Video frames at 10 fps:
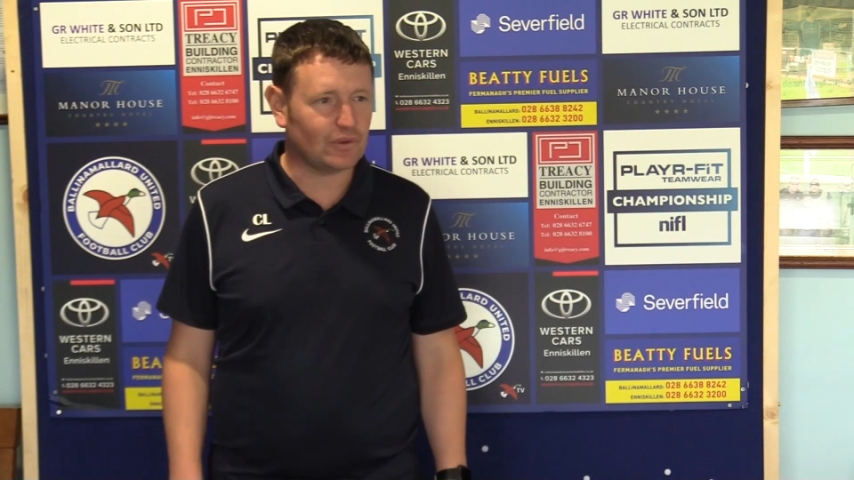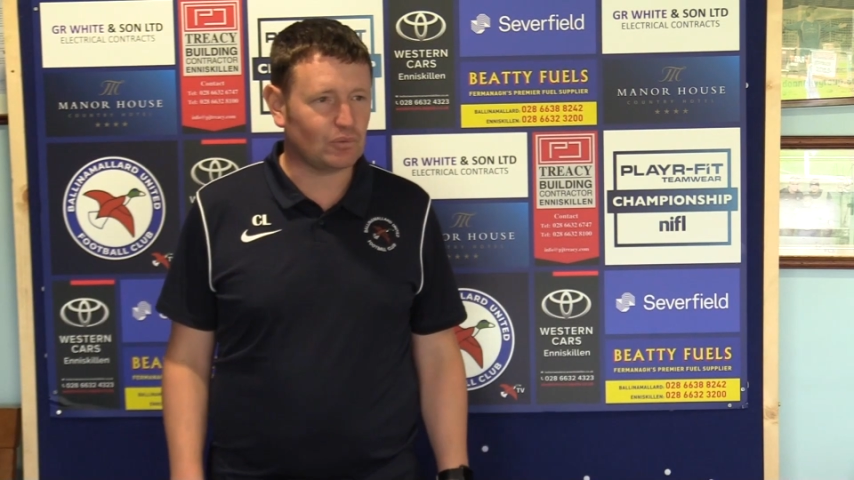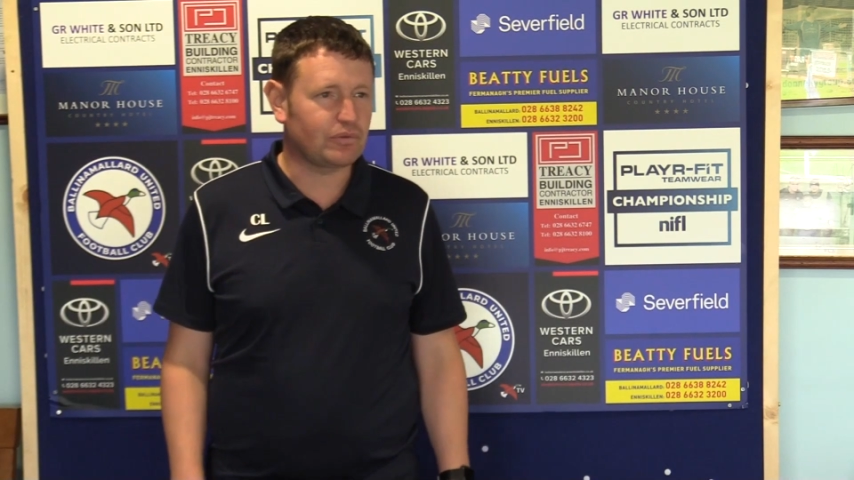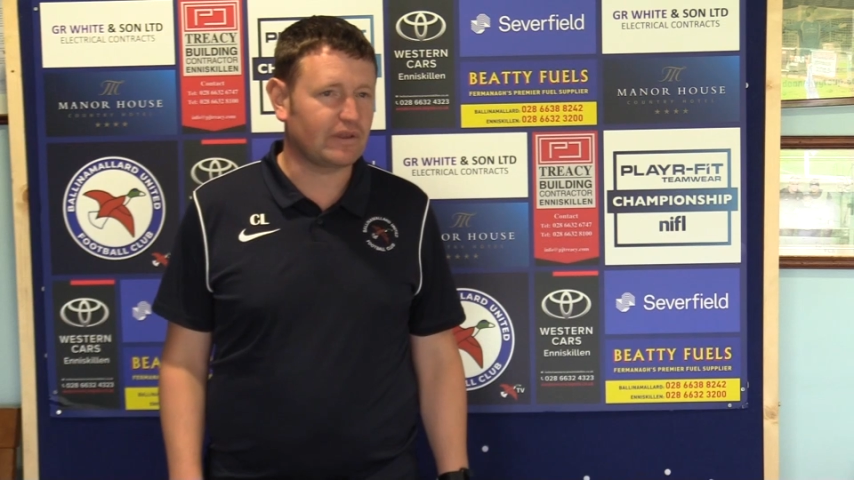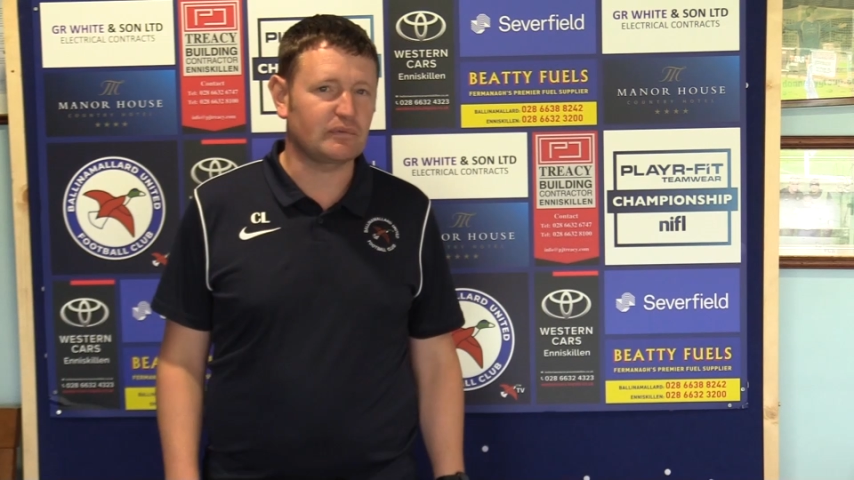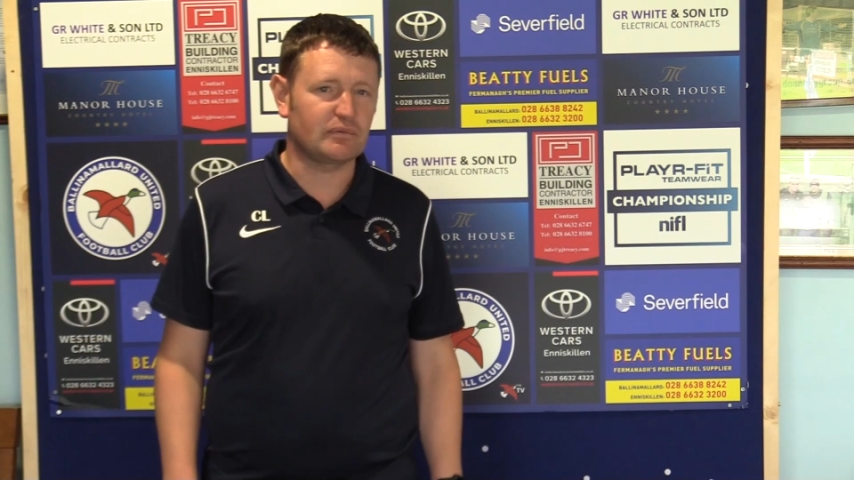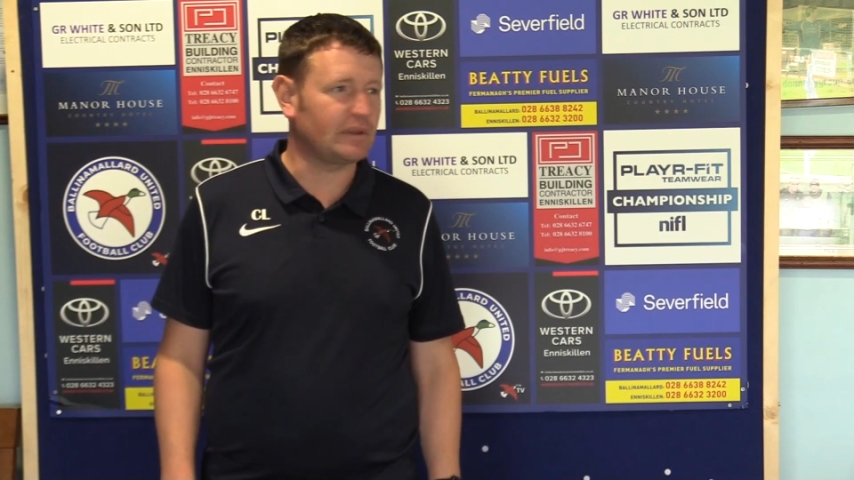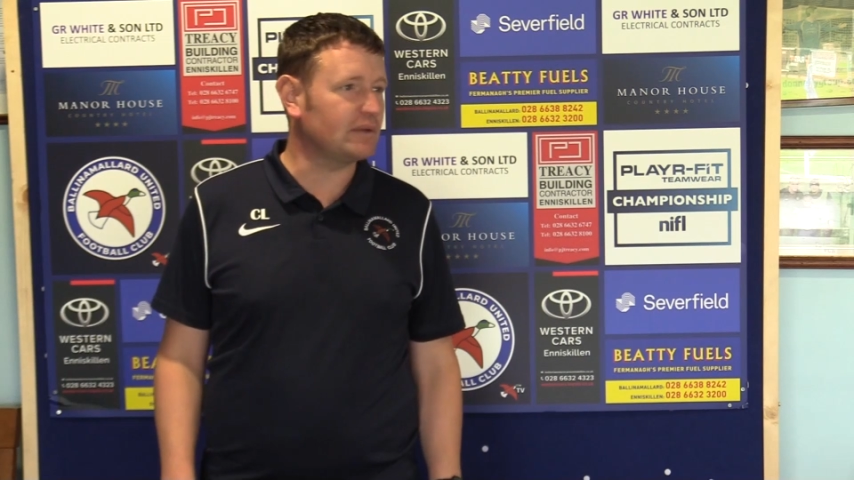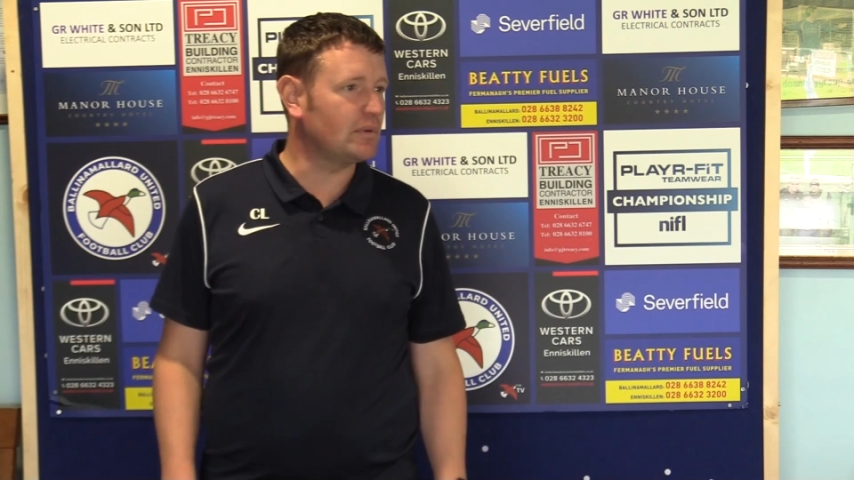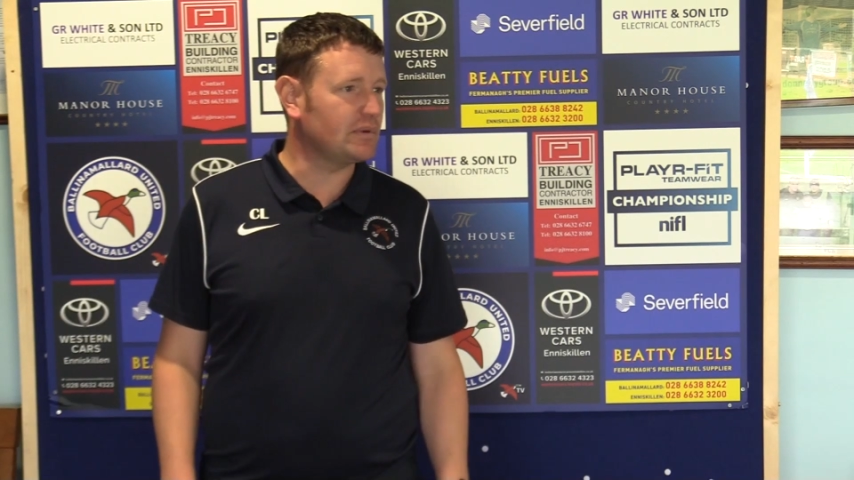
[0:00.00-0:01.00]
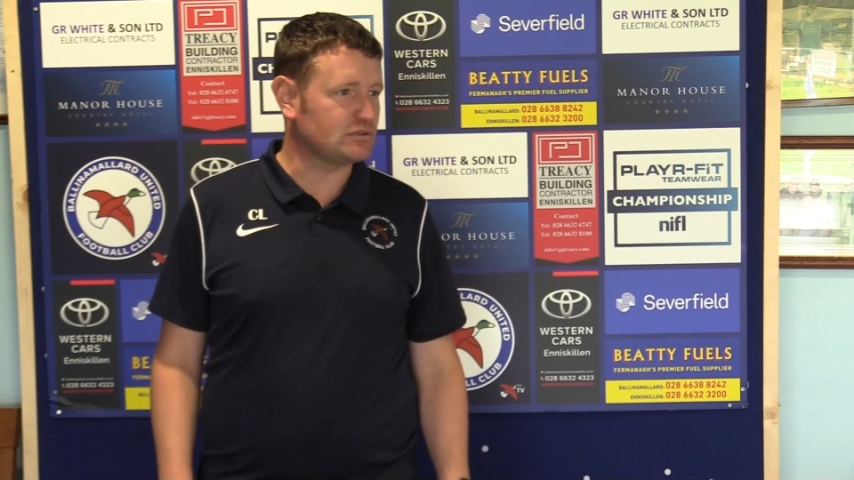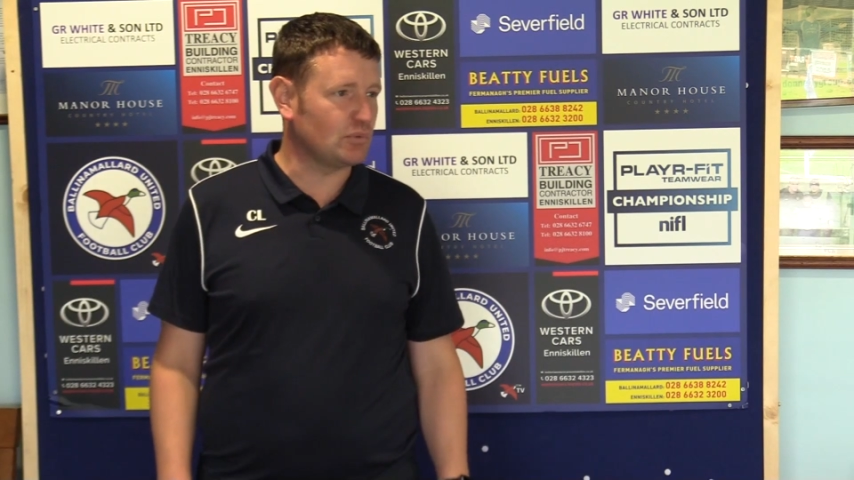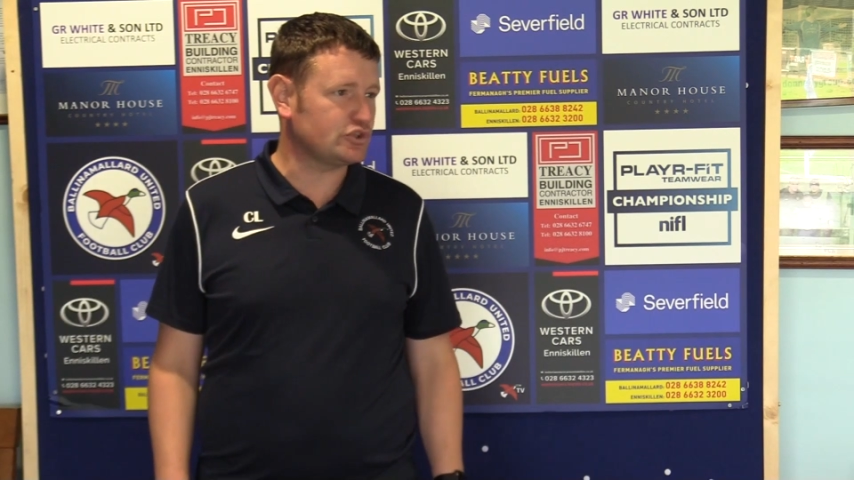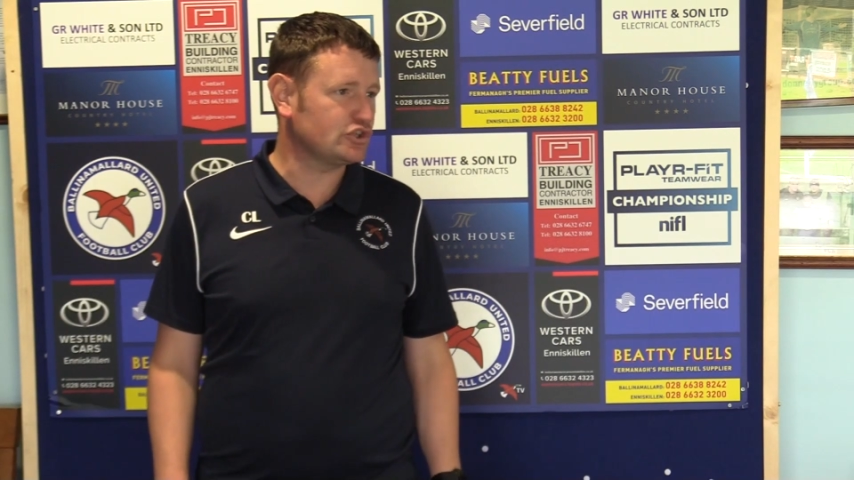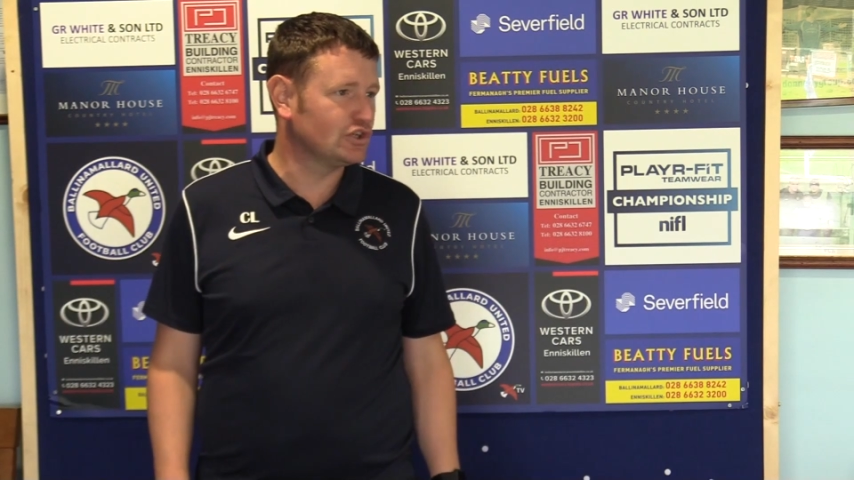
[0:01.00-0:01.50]
don't think we played maybe as
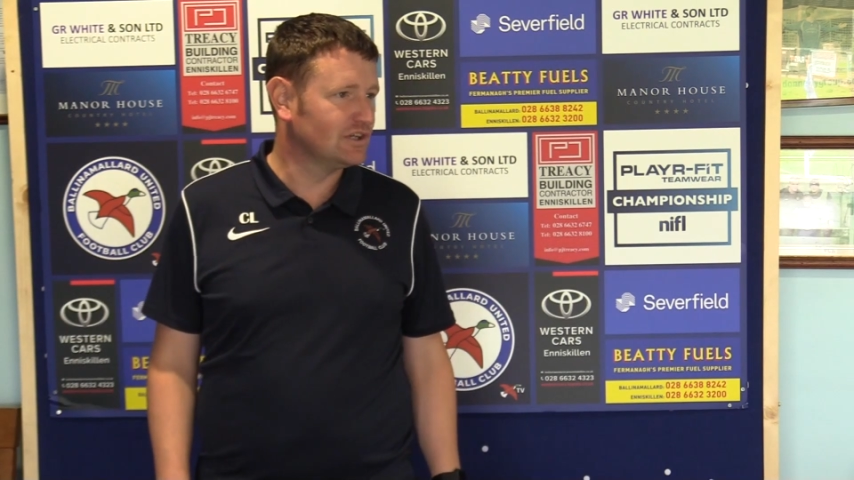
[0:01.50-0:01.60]
much.